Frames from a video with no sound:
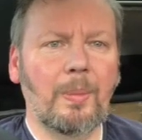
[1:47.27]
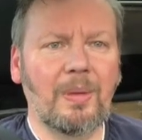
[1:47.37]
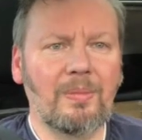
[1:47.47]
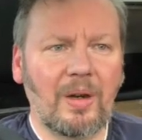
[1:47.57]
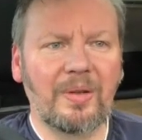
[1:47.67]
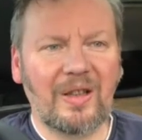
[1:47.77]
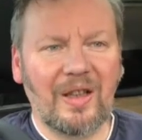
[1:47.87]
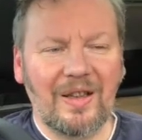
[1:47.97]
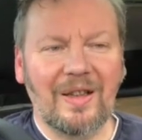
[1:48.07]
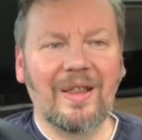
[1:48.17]
roasting
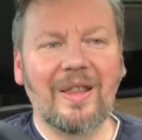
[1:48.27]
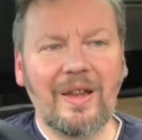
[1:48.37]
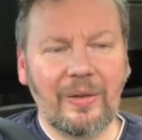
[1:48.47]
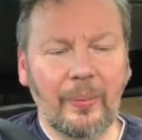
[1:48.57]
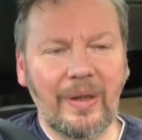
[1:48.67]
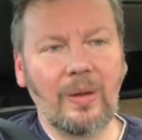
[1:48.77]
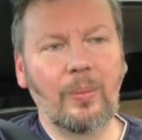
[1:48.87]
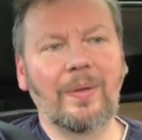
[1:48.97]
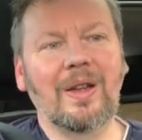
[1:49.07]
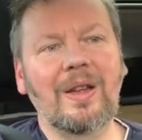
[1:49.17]
again this week
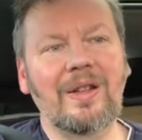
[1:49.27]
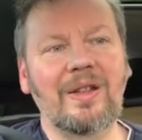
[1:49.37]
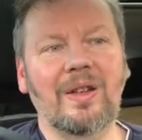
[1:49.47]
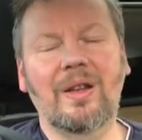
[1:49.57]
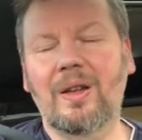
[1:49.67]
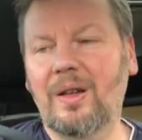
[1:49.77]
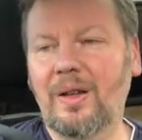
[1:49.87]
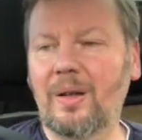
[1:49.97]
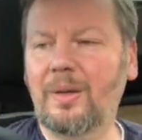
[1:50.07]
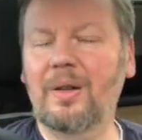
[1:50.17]
with it,
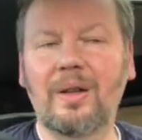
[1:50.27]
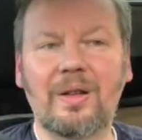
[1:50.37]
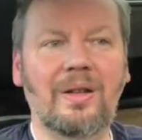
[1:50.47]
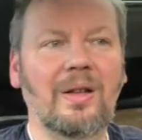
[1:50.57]
and